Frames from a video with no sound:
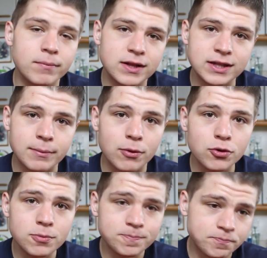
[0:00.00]
clean my
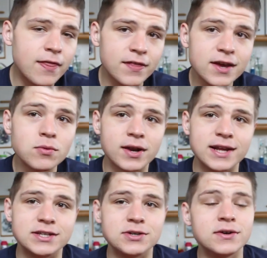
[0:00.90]
room, and then what
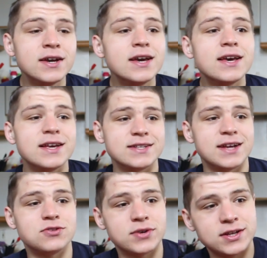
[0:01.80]
I do is
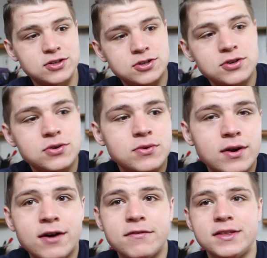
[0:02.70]
I drink
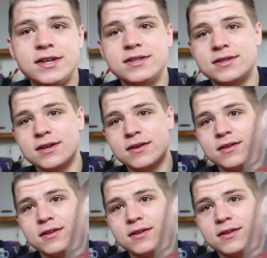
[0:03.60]
two of these